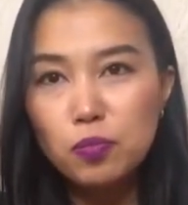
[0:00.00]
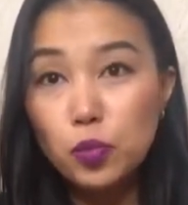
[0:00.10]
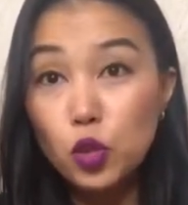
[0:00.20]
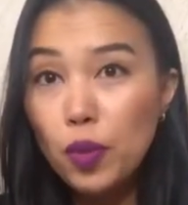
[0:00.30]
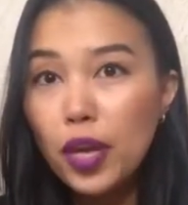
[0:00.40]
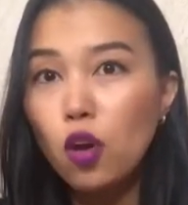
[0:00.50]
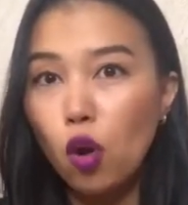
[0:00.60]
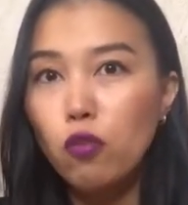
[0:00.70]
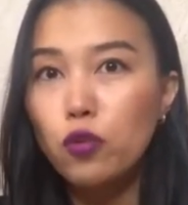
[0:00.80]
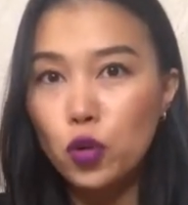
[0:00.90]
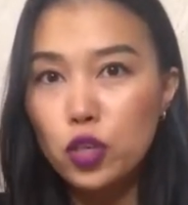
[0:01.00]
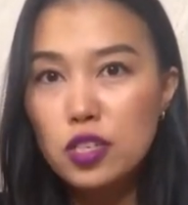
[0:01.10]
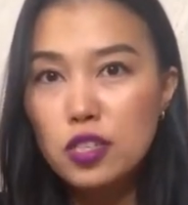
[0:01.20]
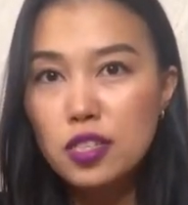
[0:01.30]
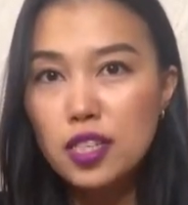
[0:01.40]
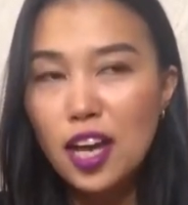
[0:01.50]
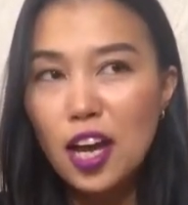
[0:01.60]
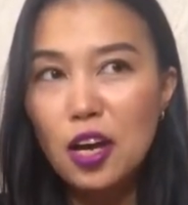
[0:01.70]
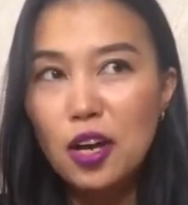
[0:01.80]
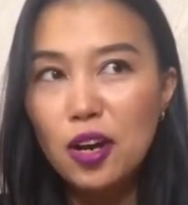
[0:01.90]
You may go, of course,
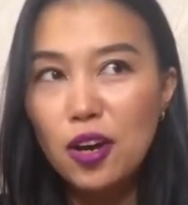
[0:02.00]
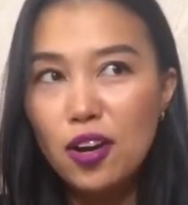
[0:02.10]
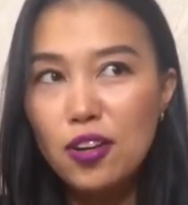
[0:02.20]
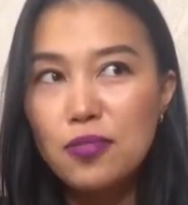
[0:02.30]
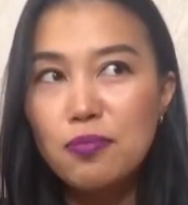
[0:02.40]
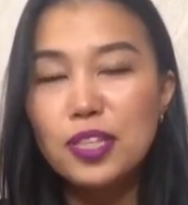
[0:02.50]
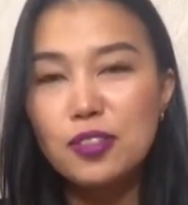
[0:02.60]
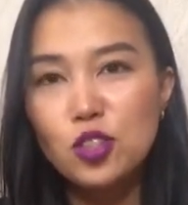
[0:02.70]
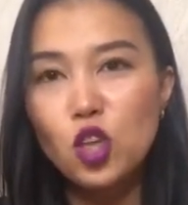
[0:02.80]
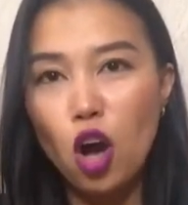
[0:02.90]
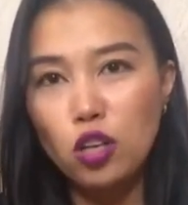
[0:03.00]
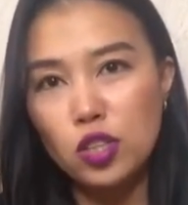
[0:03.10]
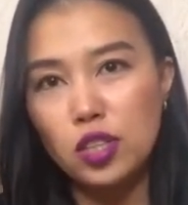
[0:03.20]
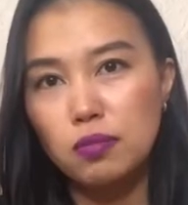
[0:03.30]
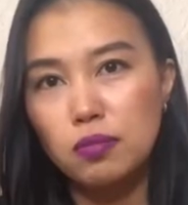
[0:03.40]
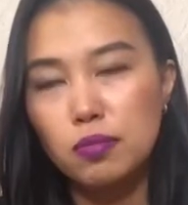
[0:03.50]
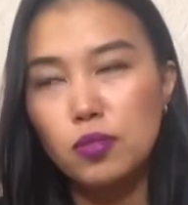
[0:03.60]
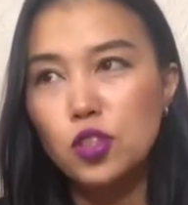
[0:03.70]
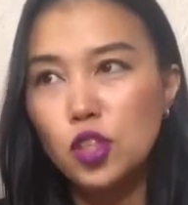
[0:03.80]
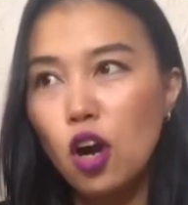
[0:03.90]
but talk to him.
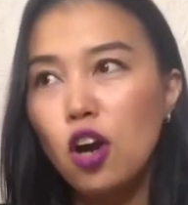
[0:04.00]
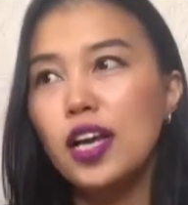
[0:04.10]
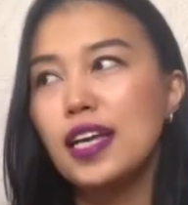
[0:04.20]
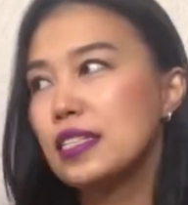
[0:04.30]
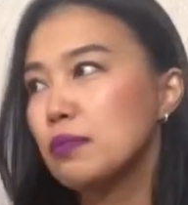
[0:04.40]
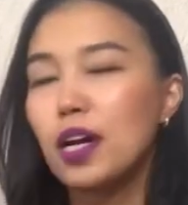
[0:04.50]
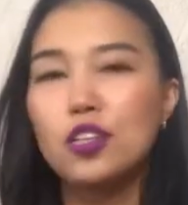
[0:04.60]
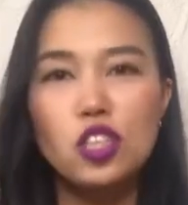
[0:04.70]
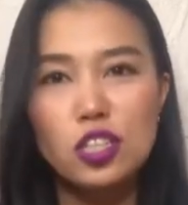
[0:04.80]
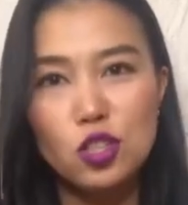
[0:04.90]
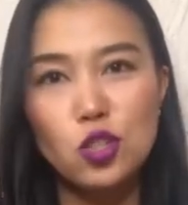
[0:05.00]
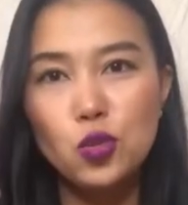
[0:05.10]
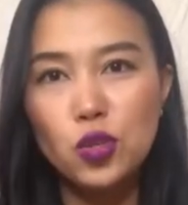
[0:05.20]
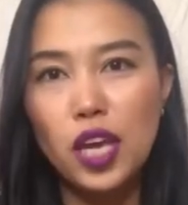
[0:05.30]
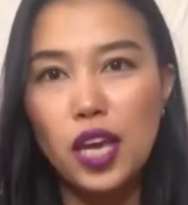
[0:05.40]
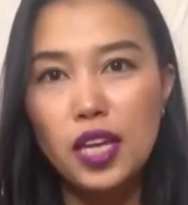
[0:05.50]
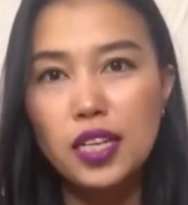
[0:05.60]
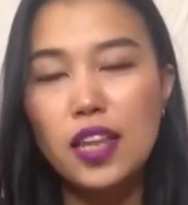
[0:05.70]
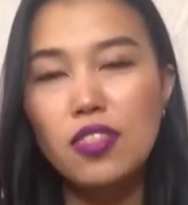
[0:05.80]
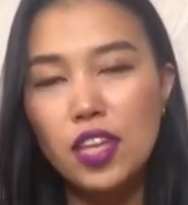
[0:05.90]
Talk as much as you can,
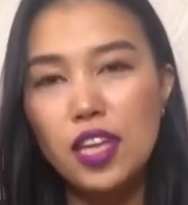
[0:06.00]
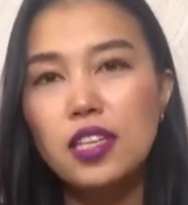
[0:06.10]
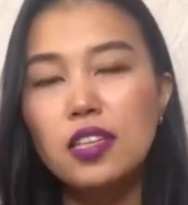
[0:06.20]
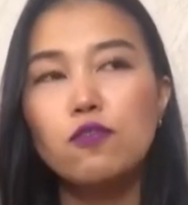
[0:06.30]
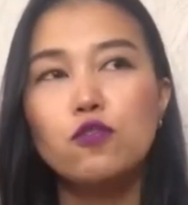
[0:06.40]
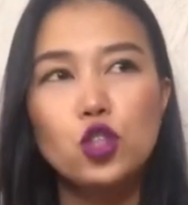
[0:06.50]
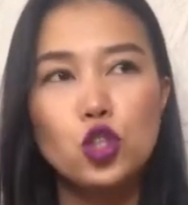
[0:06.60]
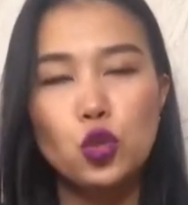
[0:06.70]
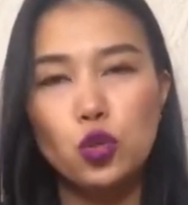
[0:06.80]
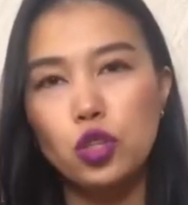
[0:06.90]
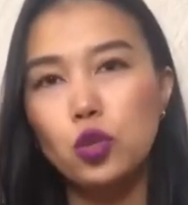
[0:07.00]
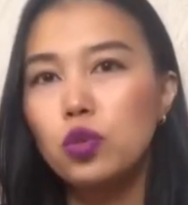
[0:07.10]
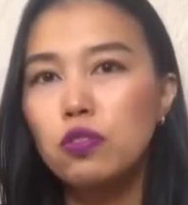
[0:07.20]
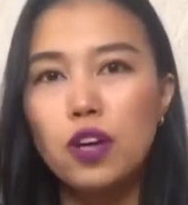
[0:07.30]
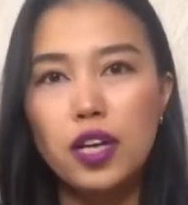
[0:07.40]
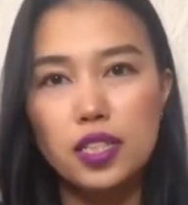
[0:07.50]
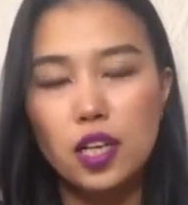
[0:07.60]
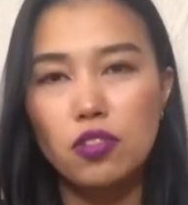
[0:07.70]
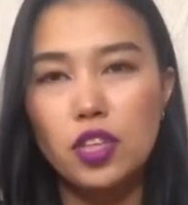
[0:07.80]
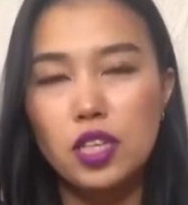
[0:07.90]
and then for sure you will find
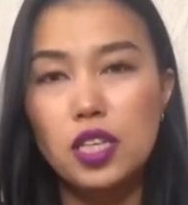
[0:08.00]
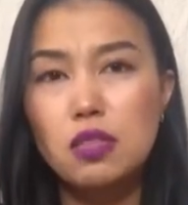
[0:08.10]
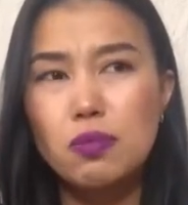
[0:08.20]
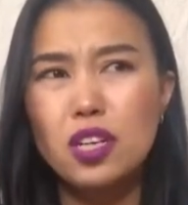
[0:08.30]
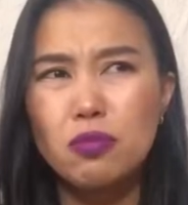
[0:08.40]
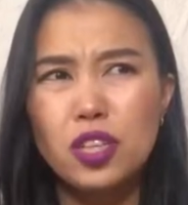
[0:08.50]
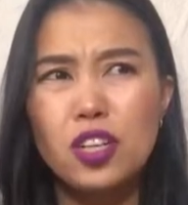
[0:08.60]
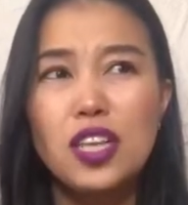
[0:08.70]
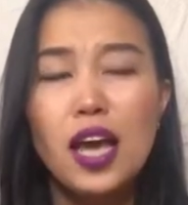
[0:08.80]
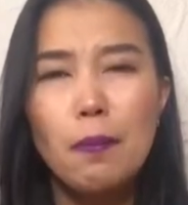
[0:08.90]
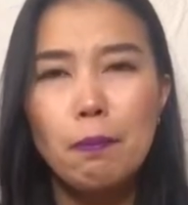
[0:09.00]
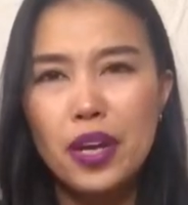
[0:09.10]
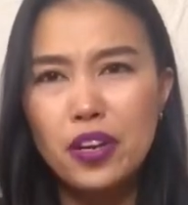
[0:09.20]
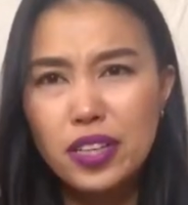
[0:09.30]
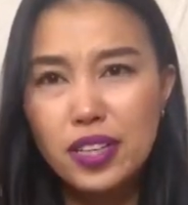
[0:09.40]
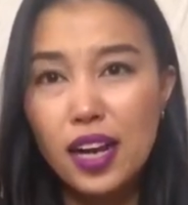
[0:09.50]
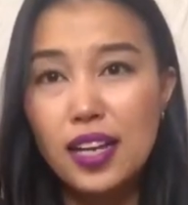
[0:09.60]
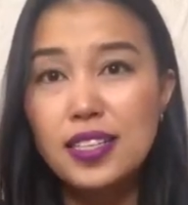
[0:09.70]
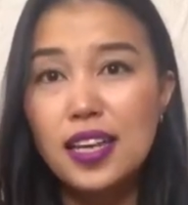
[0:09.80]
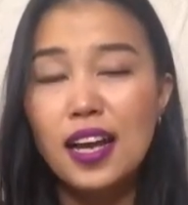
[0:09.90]
out that he's married, because married
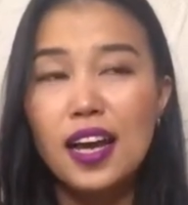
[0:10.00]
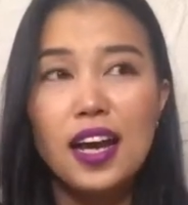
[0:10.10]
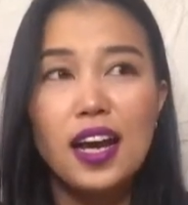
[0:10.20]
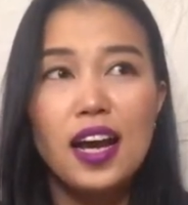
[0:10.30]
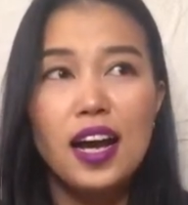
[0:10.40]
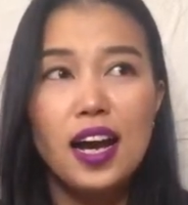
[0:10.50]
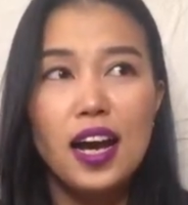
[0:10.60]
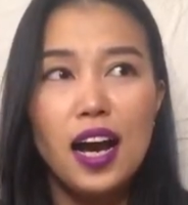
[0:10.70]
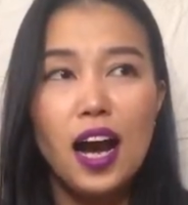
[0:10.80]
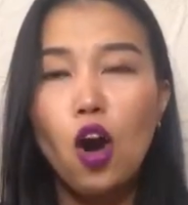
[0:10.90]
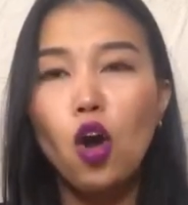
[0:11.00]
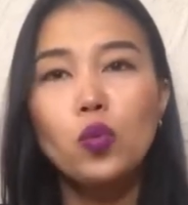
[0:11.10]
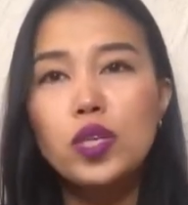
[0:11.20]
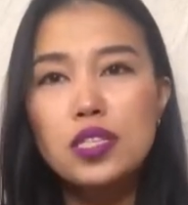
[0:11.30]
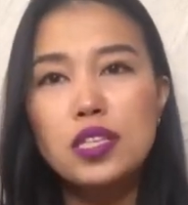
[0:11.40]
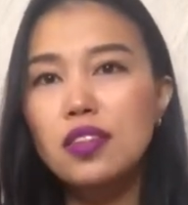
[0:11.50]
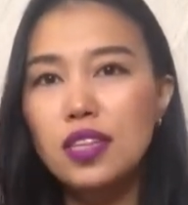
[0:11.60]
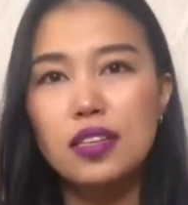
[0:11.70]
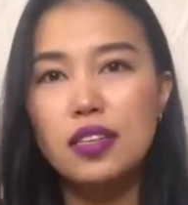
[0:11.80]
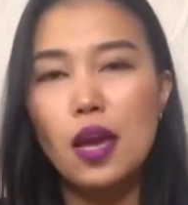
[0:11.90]
guys are always seen
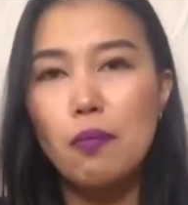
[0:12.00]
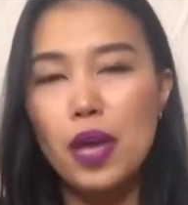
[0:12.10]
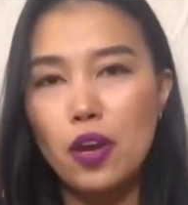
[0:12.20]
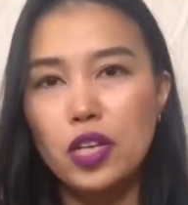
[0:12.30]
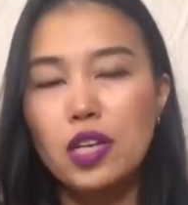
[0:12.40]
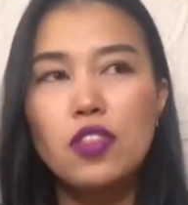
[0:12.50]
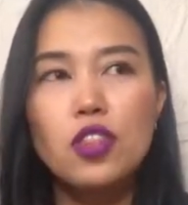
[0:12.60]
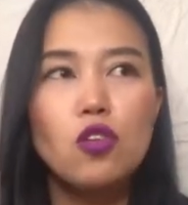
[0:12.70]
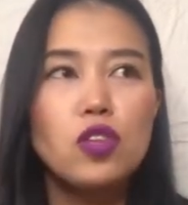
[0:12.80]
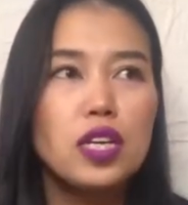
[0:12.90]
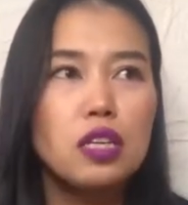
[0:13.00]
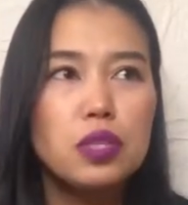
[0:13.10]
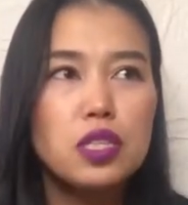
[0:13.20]
that they're married, even though they're going to be